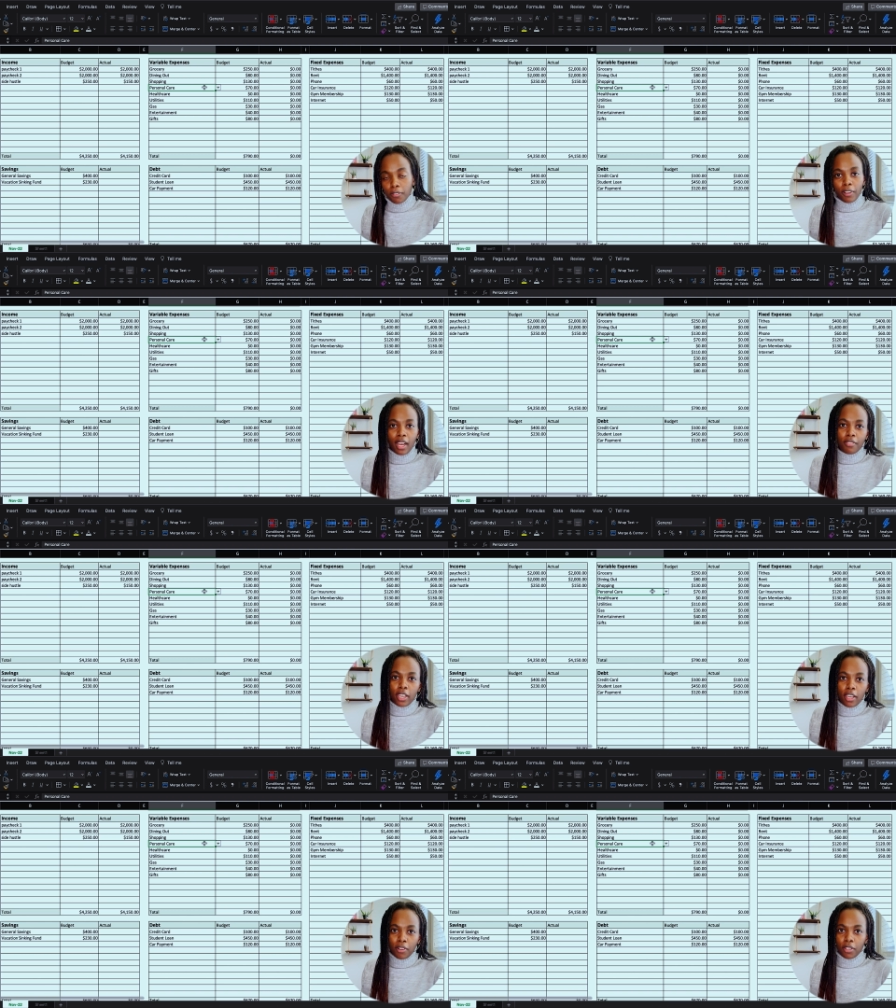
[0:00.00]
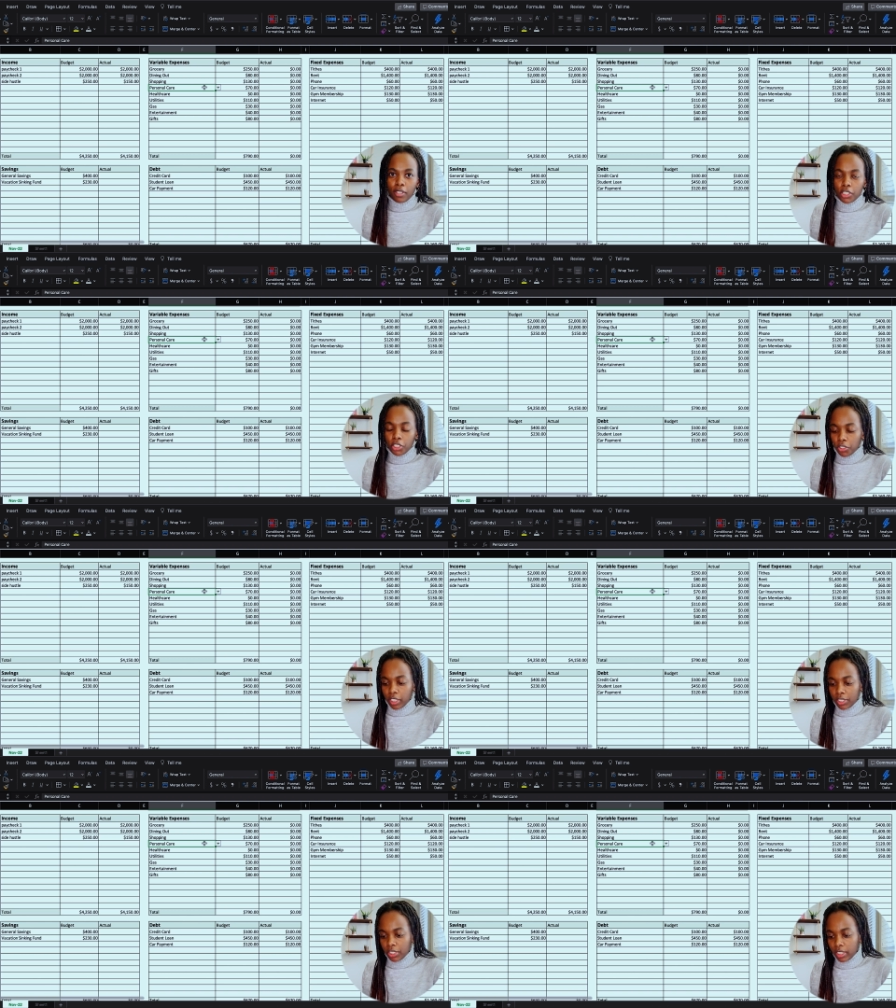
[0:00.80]
five K run
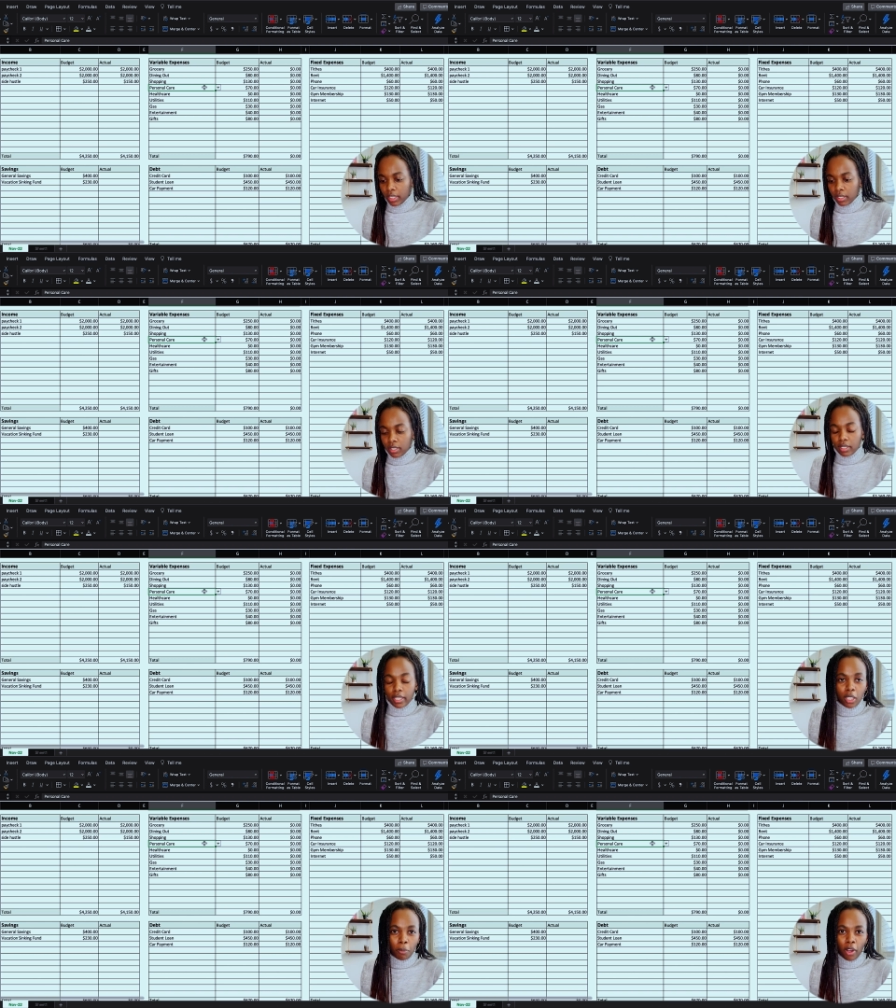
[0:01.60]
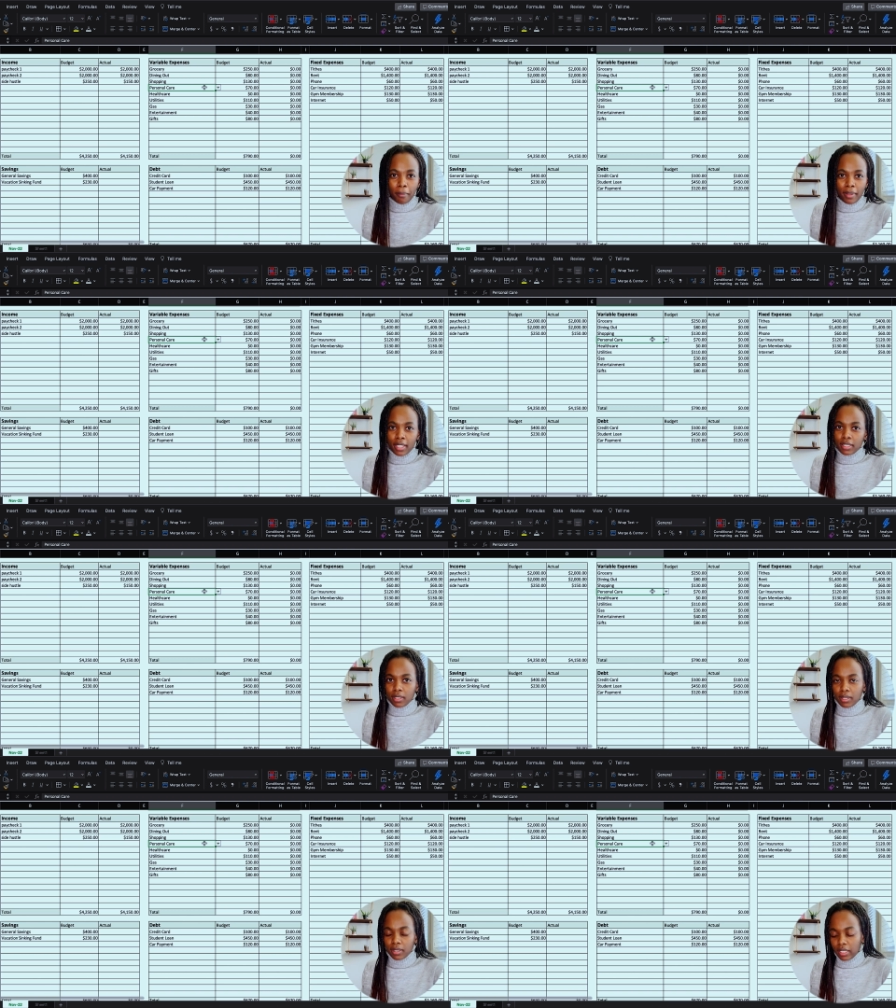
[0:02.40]
registrations, nail
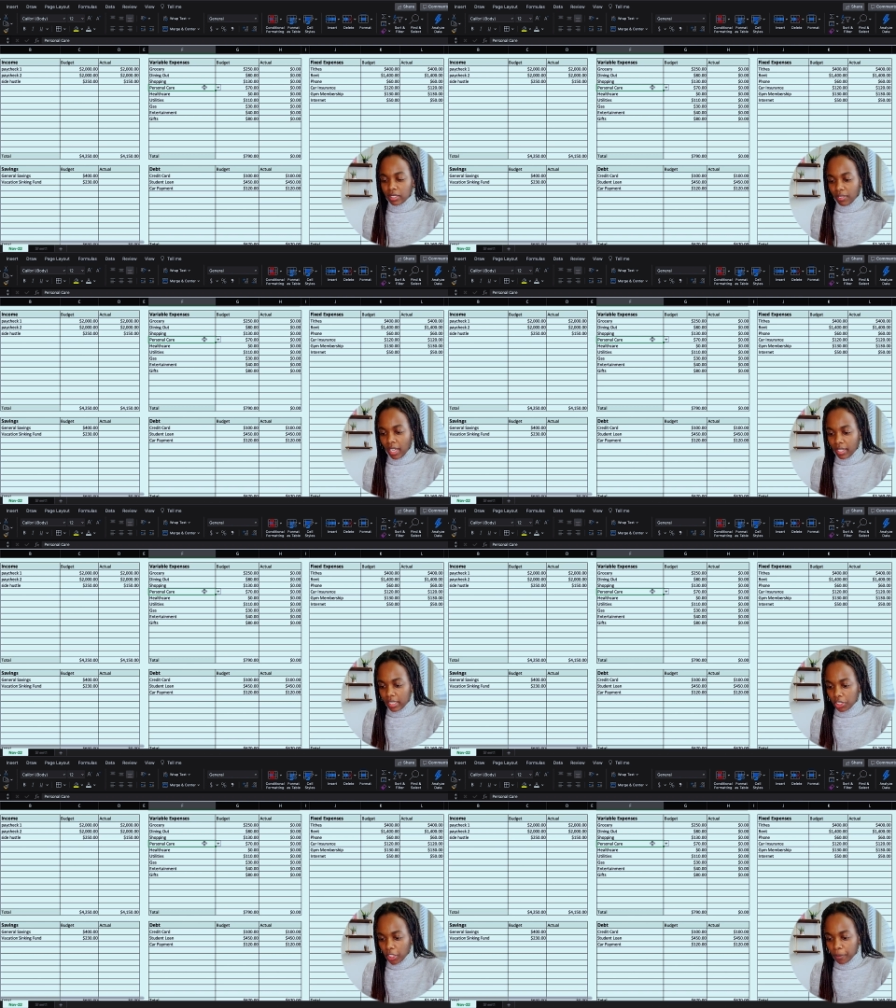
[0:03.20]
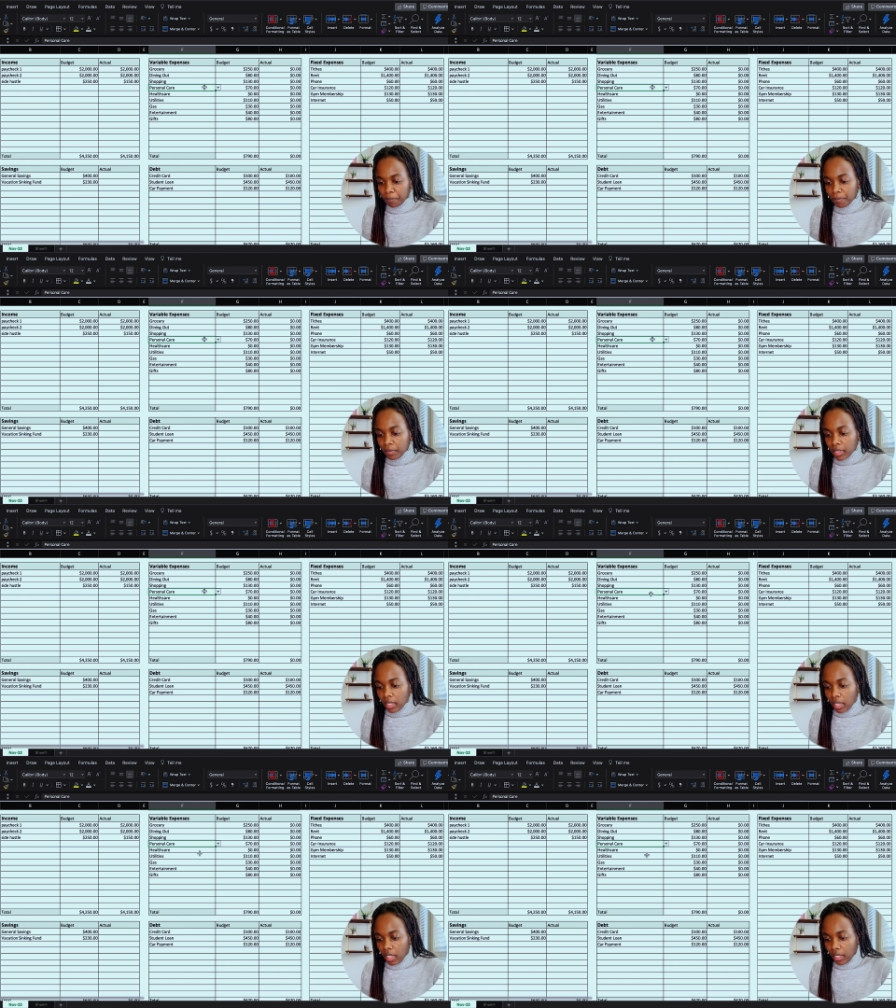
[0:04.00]
appointments, things of that nature.
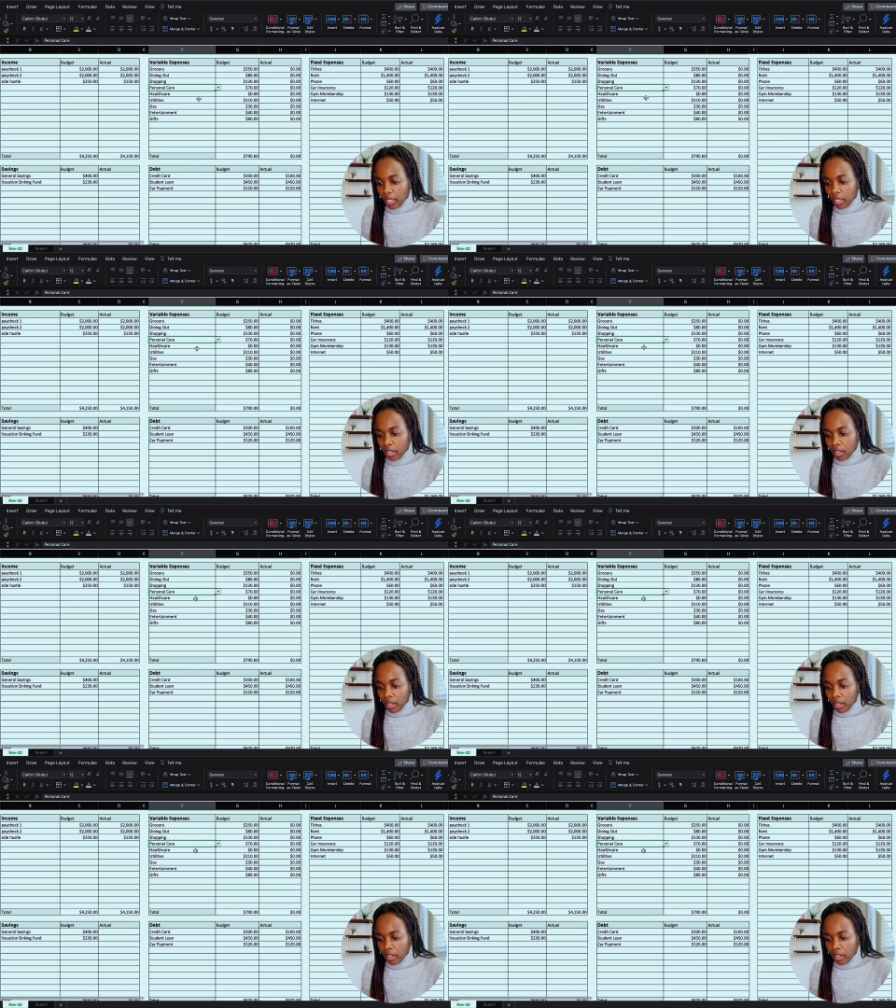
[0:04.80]
And then